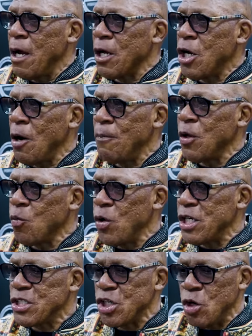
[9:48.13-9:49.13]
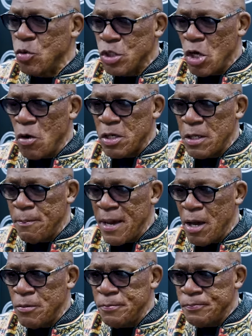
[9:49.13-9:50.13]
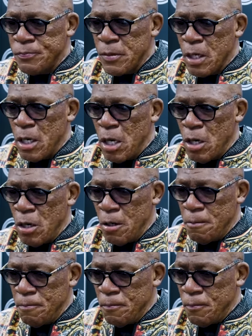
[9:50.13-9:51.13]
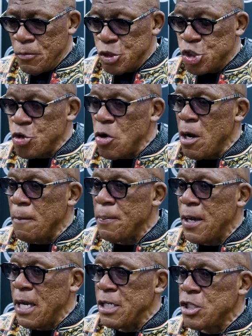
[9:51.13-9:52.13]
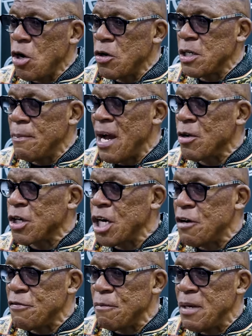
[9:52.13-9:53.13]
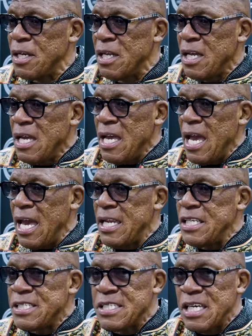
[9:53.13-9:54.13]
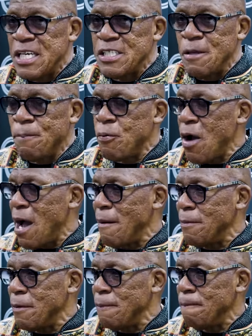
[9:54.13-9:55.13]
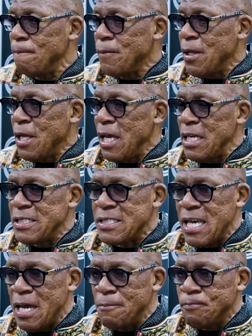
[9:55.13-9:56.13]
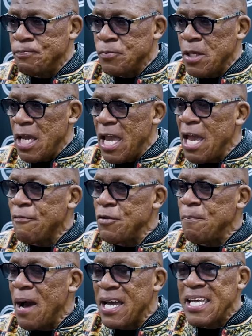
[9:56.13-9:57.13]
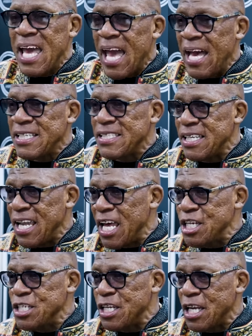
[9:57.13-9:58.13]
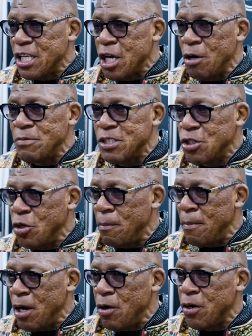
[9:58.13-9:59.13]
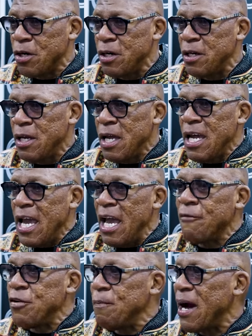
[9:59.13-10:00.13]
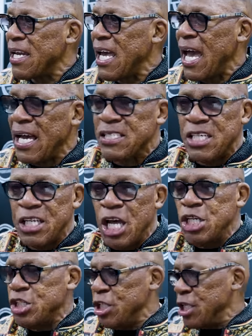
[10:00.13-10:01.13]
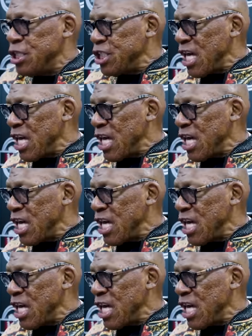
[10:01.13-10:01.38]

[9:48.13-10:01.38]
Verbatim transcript: a couple of weeks ago talking about uh, Trump and talking about government, and he said the problem is that Everybody has a nation. It comes to America. Everybody has a nation. The